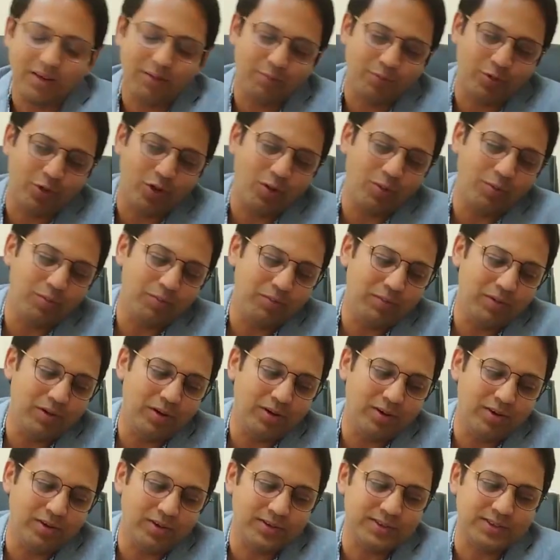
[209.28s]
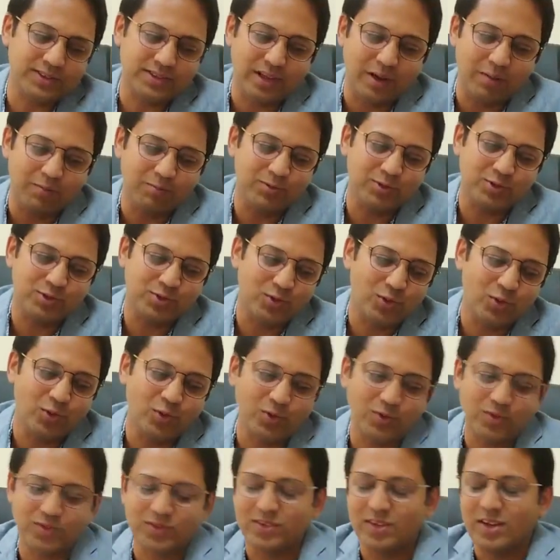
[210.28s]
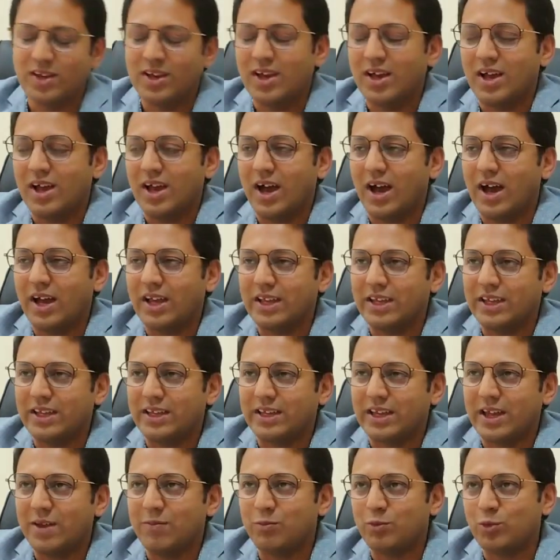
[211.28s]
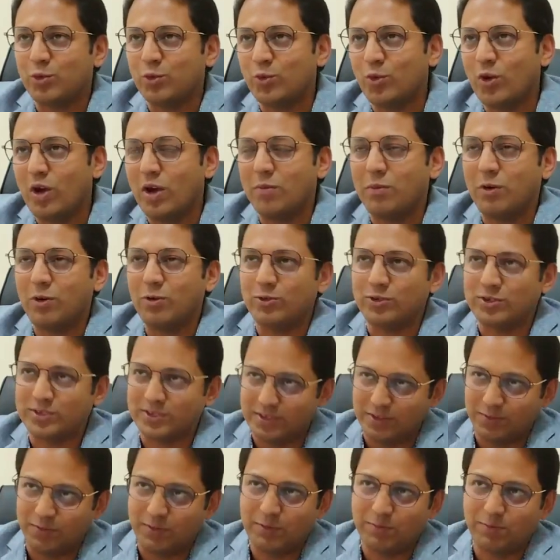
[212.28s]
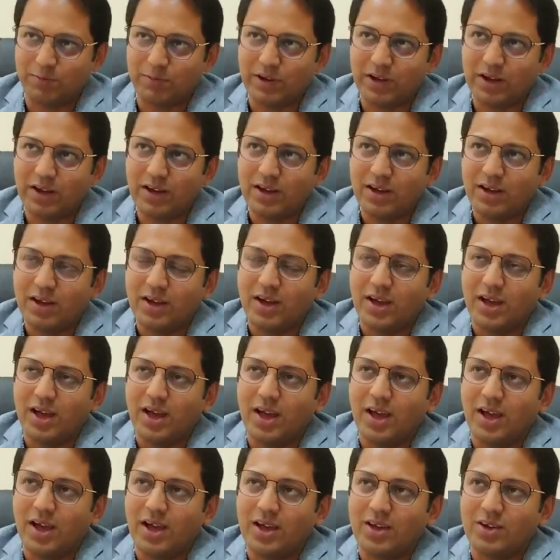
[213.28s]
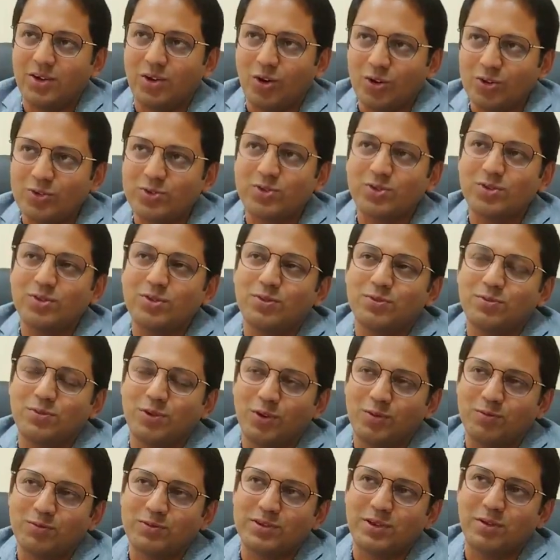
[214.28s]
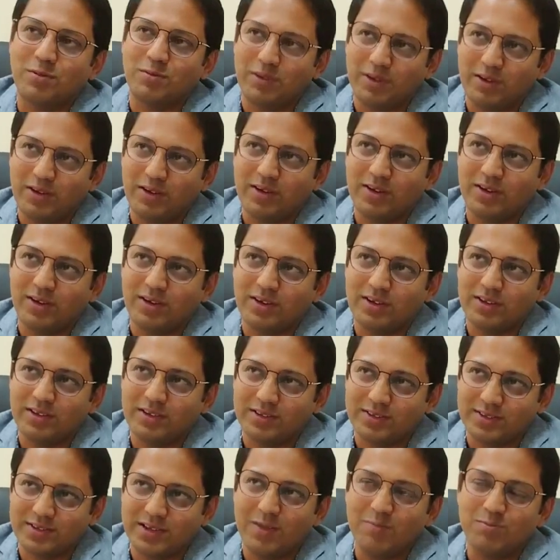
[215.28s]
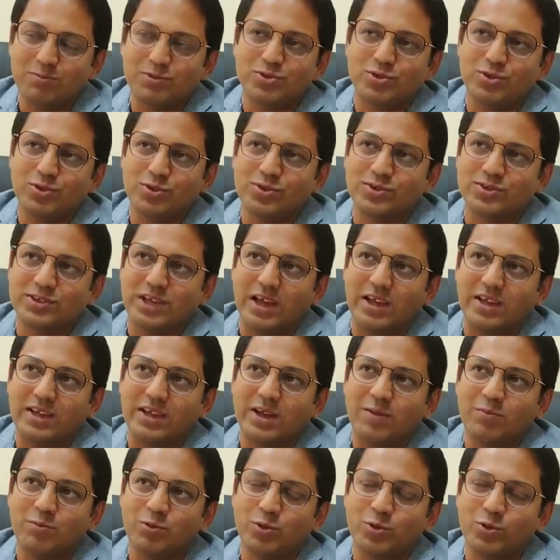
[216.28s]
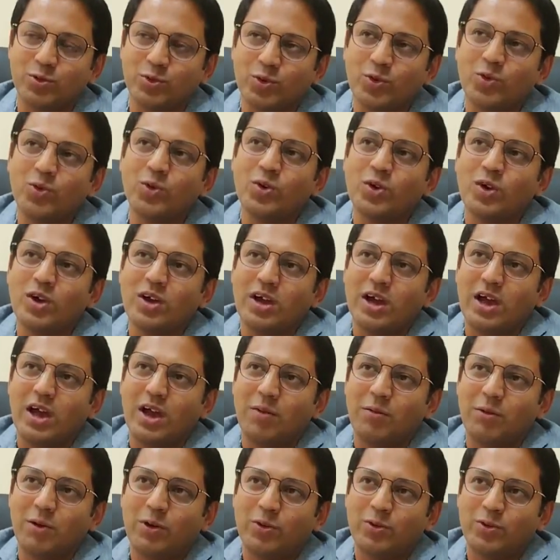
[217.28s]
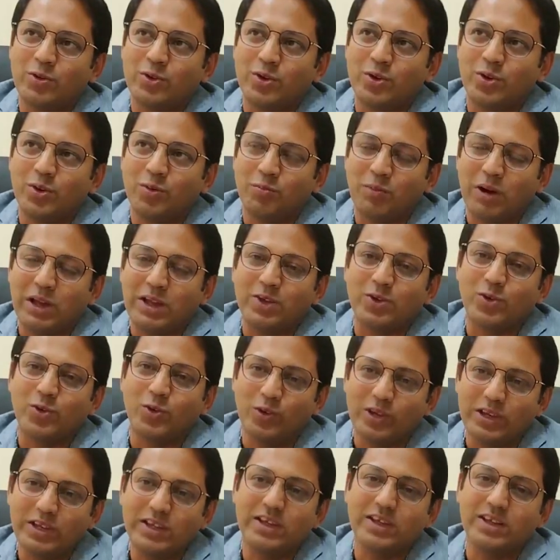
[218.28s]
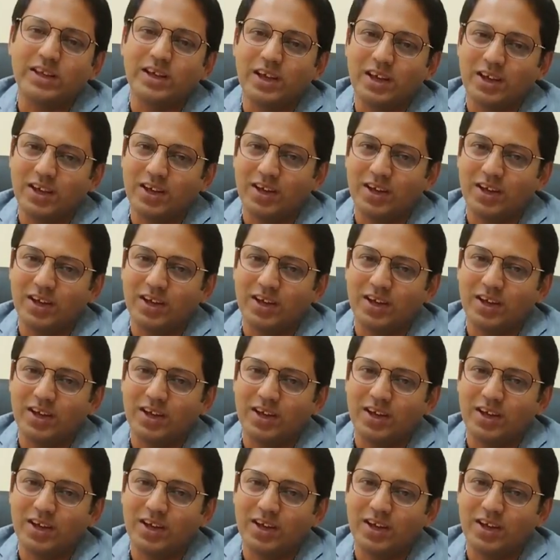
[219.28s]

from some source I came to know about CEFIPRA, and also from some same source I came to know about my colleague